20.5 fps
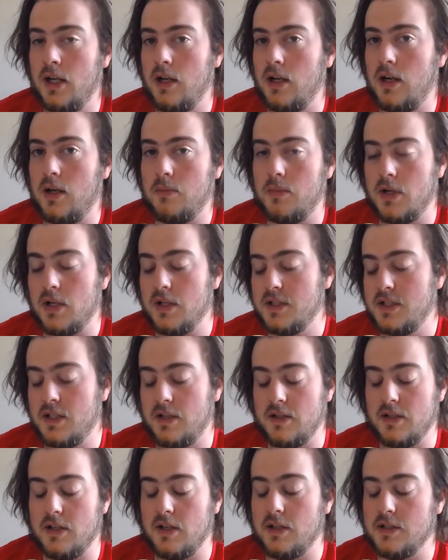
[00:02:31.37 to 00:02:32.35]
But I'll
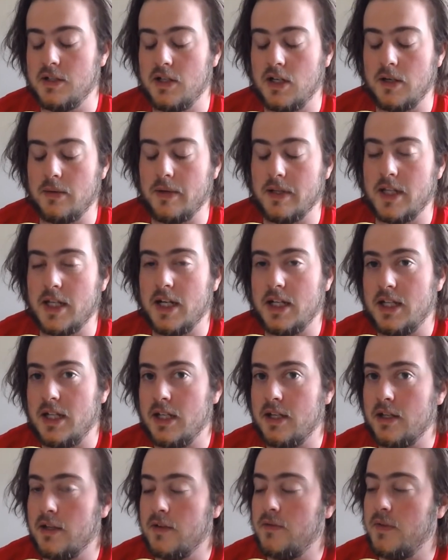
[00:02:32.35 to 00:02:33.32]
talk about that at the
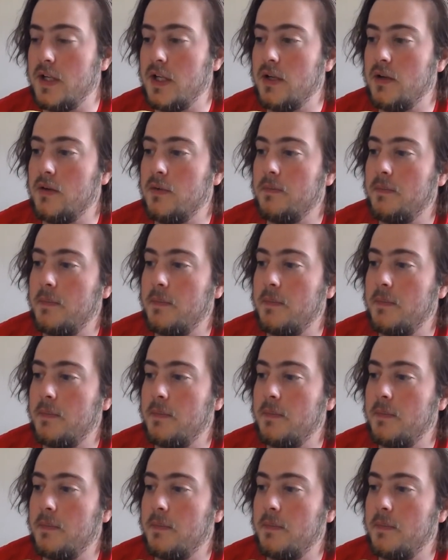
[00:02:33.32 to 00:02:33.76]
end of the video.